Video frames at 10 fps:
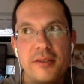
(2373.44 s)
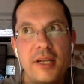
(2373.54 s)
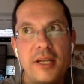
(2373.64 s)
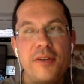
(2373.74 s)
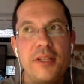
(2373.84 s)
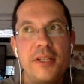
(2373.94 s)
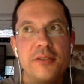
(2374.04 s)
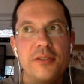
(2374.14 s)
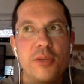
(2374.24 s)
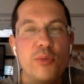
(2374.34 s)
I find
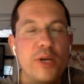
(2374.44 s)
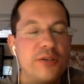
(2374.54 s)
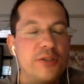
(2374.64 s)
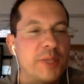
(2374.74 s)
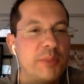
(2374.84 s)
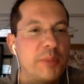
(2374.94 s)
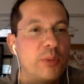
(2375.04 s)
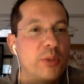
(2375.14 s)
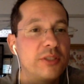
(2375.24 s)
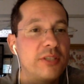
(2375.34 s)
that some writers may be
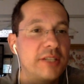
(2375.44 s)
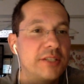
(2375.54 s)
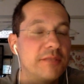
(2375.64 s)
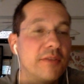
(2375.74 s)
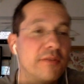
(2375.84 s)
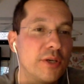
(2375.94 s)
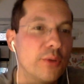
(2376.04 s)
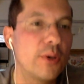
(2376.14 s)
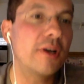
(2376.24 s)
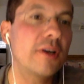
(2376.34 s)
protective of
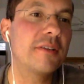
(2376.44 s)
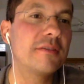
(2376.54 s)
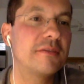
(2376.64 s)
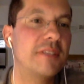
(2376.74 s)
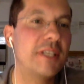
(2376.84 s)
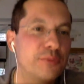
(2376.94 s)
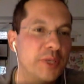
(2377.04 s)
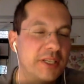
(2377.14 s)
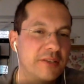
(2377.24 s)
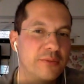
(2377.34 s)
their work and
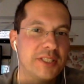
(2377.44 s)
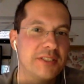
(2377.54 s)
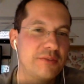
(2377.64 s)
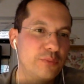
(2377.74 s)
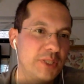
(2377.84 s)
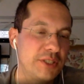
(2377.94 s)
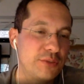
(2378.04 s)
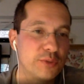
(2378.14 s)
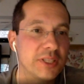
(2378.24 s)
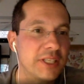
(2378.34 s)
when it when it when
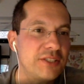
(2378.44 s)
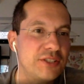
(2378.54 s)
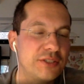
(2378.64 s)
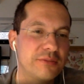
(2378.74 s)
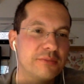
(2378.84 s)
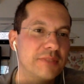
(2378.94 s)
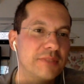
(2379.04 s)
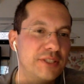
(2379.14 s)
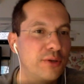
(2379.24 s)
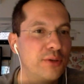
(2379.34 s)
it's released
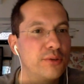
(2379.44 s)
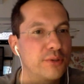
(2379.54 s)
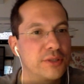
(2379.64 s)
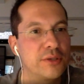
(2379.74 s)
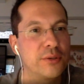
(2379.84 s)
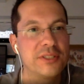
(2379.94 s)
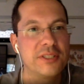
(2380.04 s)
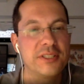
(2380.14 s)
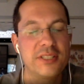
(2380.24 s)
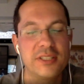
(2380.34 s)
it's no longer yours
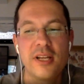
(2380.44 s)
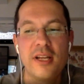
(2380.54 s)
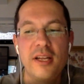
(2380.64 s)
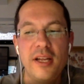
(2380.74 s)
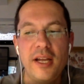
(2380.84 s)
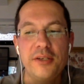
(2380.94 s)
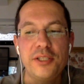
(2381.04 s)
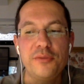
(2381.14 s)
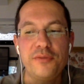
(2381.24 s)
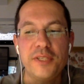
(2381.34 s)
in a sense yeah. how do
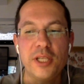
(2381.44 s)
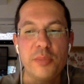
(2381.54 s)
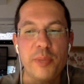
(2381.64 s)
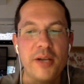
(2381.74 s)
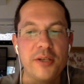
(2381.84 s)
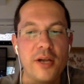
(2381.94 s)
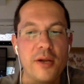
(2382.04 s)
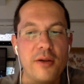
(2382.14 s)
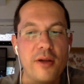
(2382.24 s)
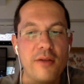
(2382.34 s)
you feel about
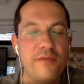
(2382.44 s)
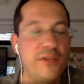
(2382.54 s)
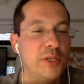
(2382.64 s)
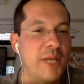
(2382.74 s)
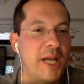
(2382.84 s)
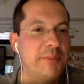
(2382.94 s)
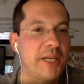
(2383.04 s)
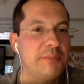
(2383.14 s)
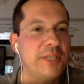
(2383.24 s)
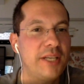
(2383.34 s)
uh, film
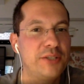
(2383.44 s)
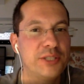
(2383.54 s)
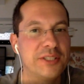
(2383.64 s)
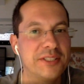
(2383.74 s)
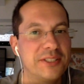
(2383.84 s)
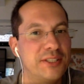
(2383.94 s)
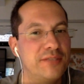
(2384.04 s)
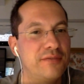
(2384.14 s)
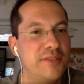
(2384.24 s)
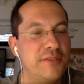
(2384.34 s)
adaptations
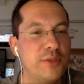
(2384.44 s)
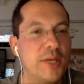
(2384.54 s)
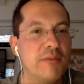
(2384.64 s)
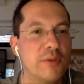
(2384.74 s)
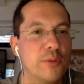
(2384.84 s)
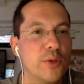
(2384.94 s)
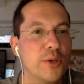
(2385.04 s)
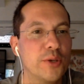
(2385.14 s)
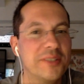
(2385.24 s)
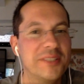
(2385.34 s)
if if there ever
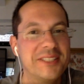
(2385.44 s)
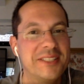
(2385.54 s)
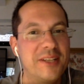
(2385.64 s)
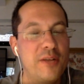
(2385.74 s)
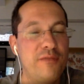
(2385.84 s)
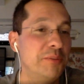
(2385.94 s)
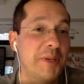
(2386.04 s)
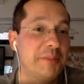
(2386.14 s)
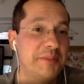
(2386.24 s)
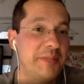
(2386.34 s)
were a film
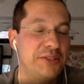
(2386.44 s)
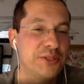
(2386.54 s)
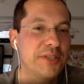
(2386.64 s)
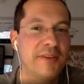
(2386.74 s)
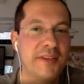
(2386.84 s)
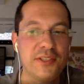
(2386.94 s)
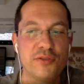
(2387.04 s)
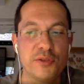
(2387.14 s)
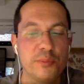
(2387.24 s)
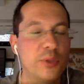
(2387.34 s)
adaptation of any
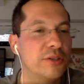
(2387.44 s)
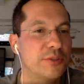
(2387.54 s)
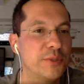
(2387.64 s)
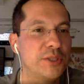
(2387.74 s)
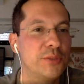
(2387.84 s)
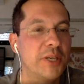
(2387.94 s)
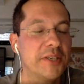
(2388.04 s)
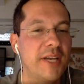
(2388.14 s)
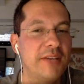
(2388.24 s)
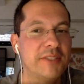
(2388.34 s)
of your books would you want
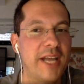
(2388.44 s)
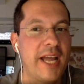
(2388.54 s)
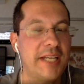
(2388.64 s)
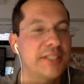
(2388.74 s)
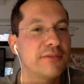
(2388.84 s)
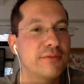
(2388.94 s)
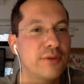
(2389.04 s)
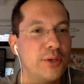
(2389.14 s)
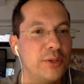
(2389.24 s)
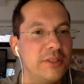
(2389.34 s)
to have an active
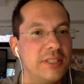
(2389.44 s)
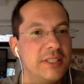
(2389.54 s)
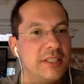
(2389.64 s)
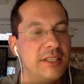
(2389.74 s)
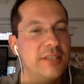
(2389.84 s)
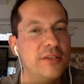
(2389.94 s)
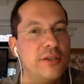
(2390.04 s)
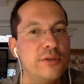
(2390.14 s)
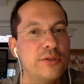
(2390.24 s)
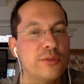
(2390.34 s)
role in
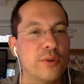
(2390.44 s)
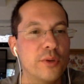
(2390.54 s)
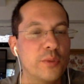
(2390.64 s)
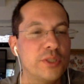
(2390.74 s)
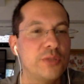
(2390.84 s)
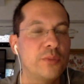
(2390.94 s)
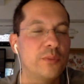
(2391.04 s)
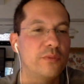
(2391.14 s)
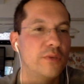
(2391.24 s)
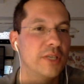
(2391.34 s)
those or would you
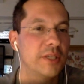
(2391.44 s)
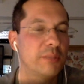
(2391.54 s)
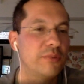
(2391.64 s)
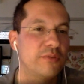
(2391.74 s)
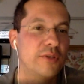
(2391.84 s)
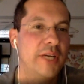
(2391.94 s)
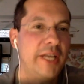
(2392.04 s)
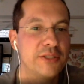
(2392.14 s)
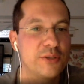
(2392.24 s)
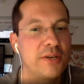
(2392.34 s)
really prefer a
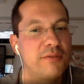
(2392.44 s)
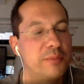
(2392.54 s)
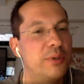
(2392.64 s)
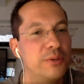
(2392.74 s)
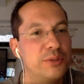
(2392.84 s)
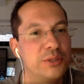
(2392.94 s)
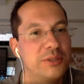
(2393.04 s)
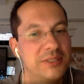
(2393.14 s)
hands-off approach